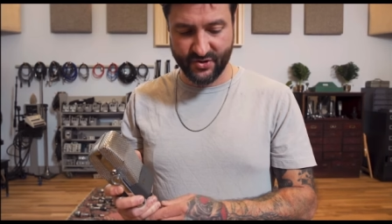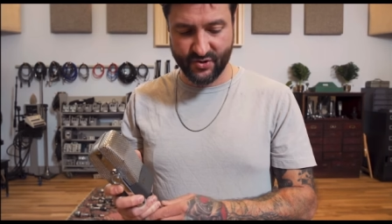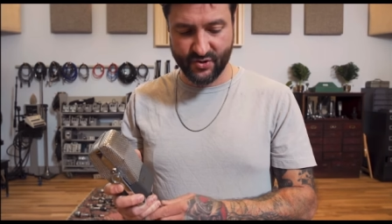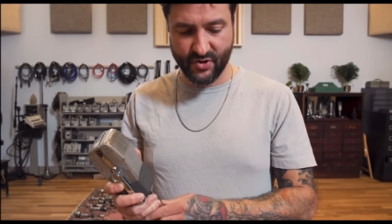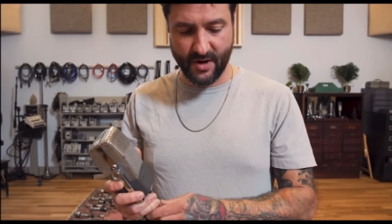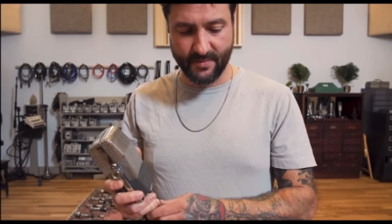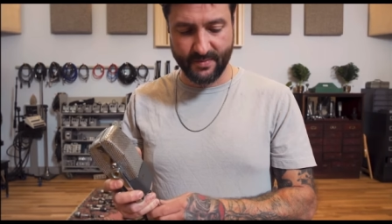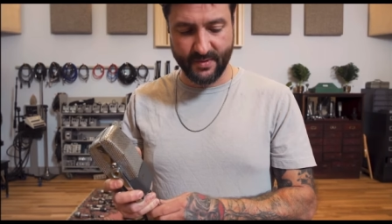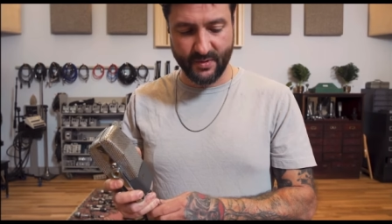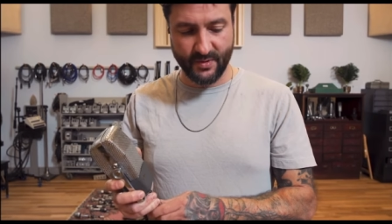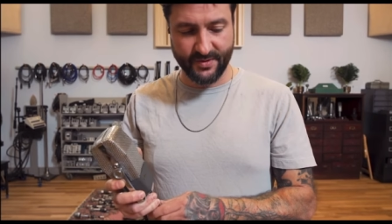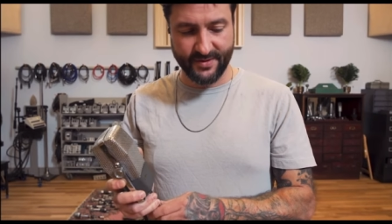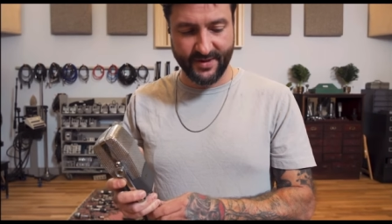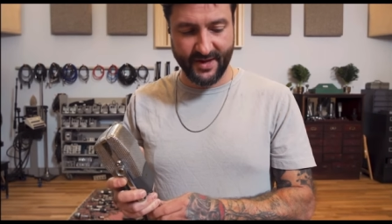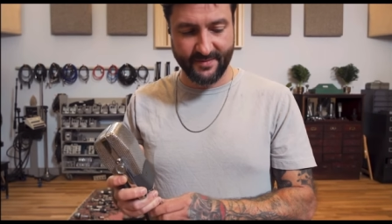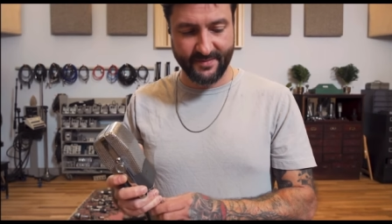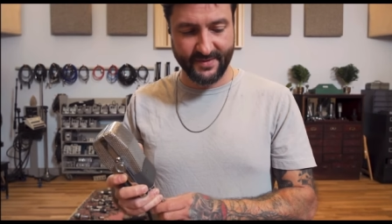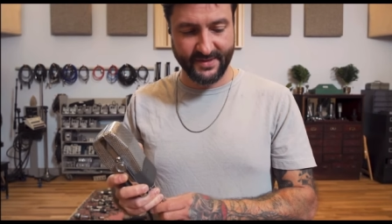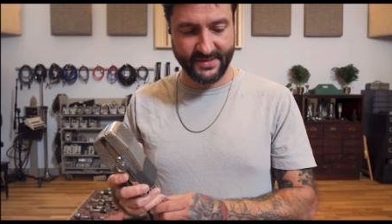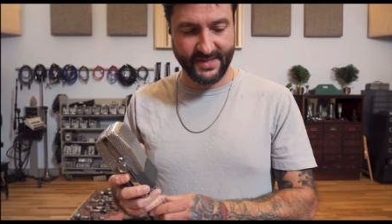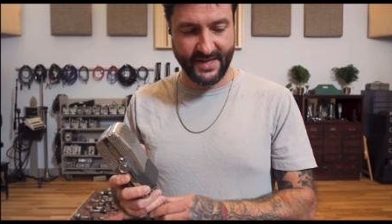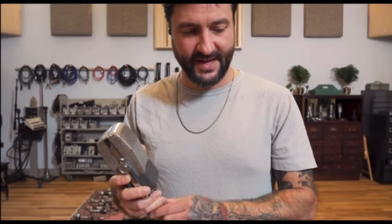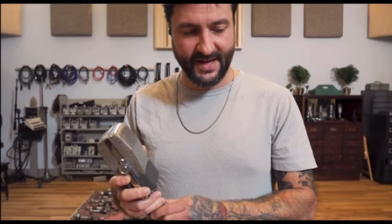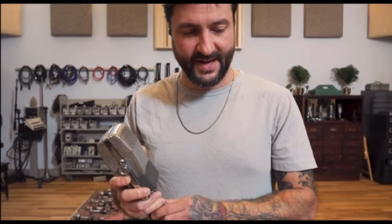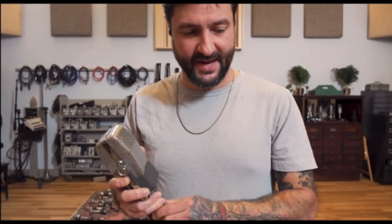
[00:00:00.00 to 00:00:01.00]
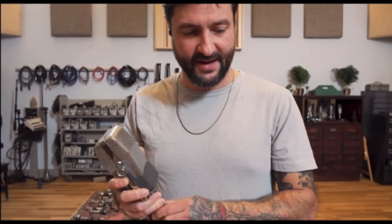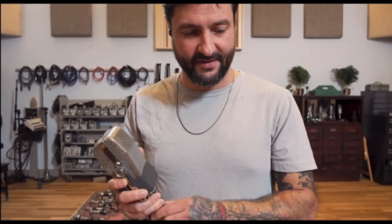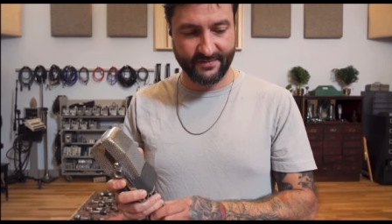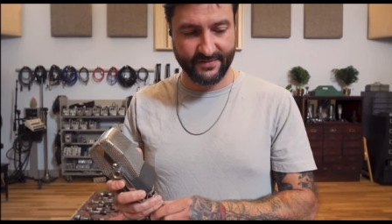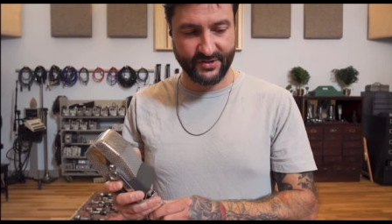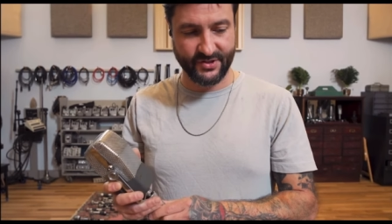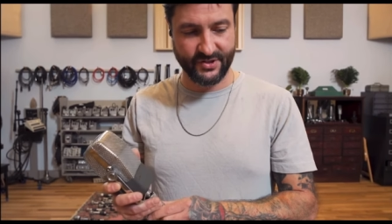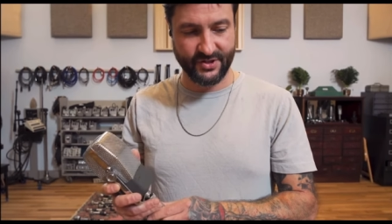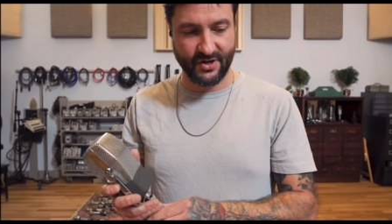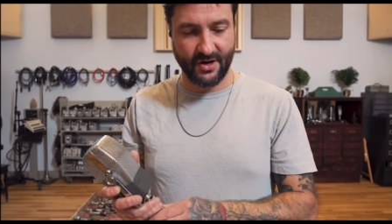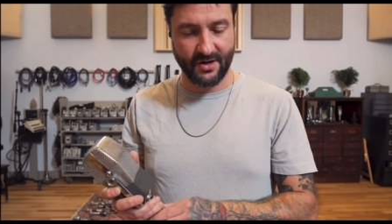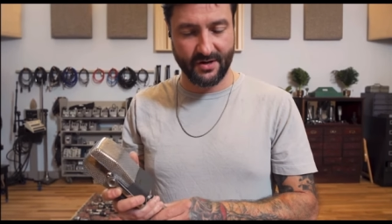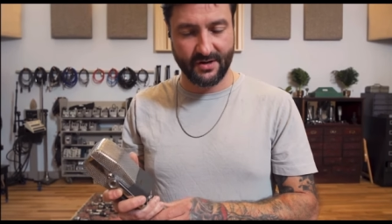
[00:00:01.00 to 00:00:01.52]
the trouble with them is they have
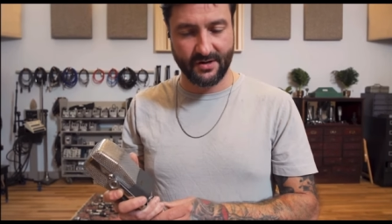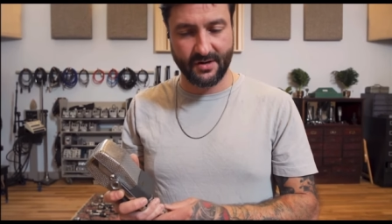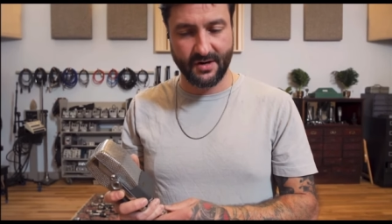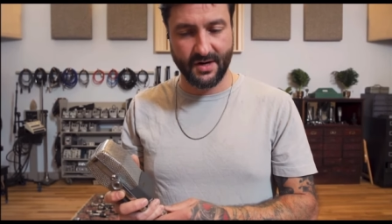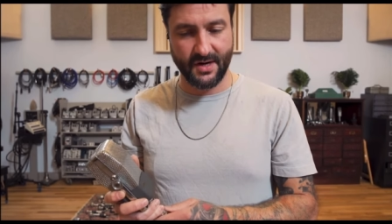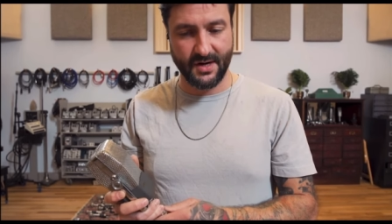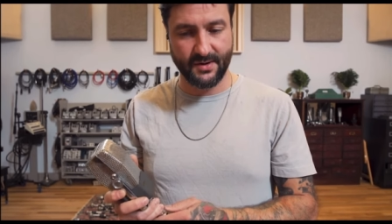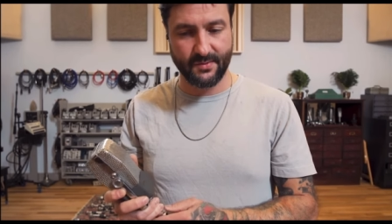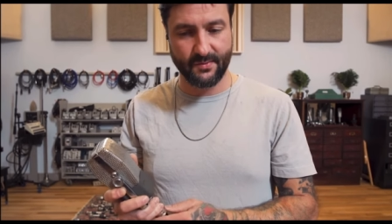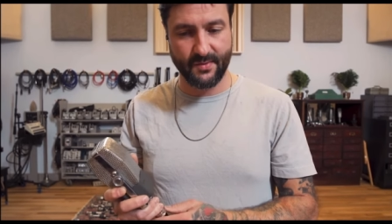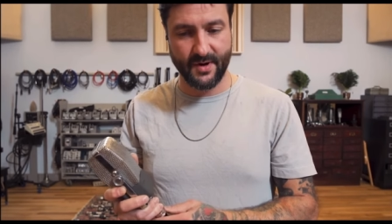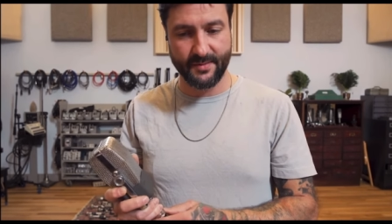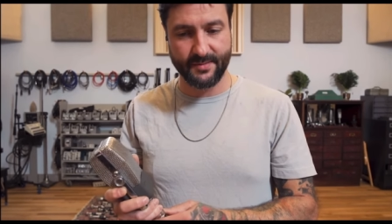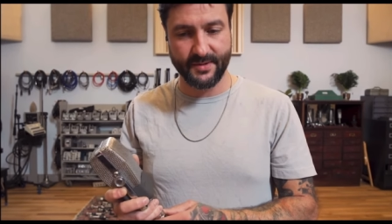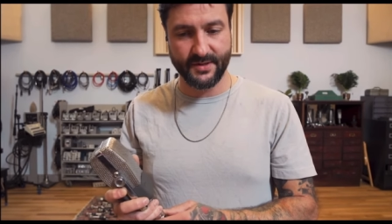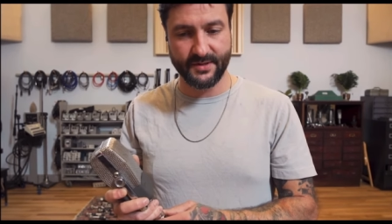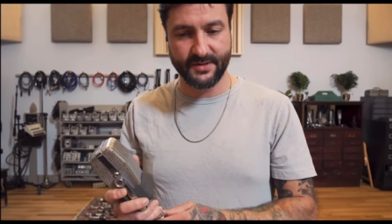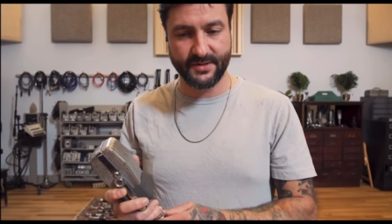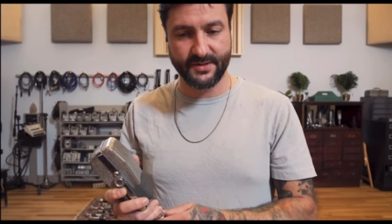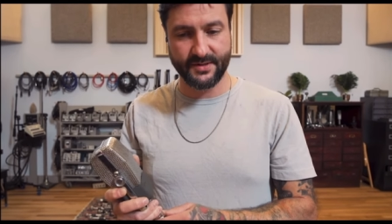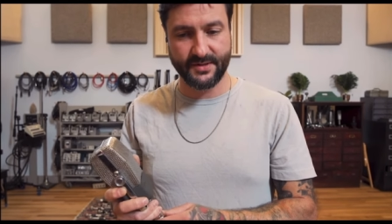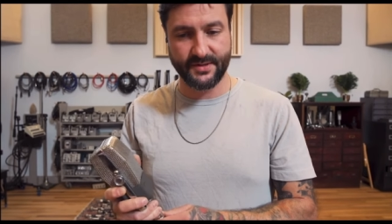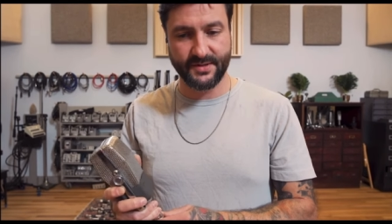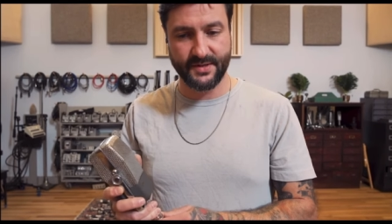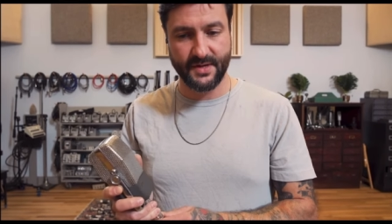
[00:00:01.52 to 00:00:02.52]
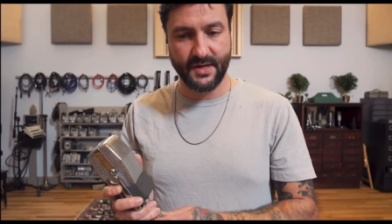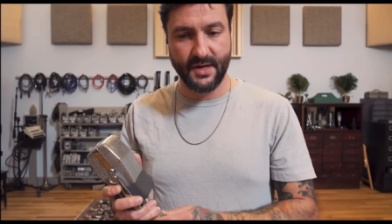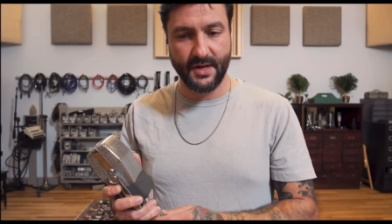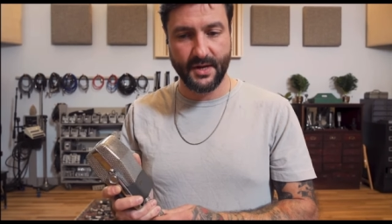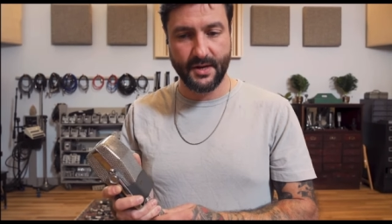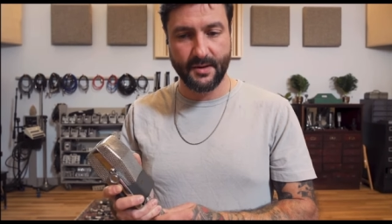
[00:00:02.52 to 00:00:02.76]
solder on ribbons,